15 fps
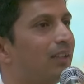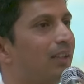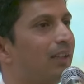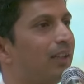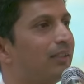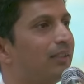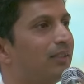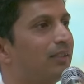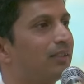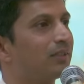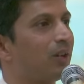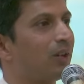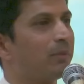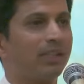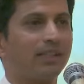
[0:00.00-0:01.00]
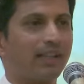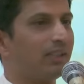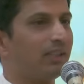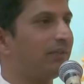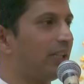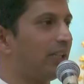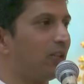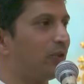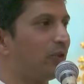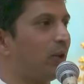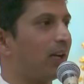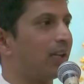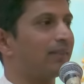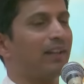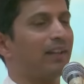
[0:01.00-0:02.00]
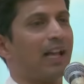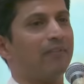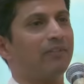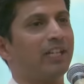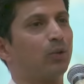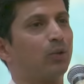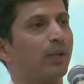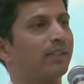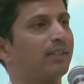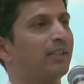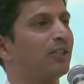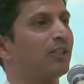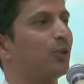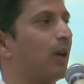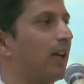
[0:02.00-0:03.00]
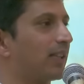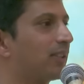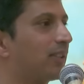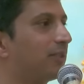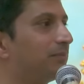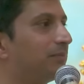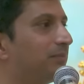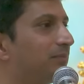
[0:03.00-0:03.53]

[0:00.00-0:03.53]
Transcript: And Swami said, if any of you have any questions, you ask.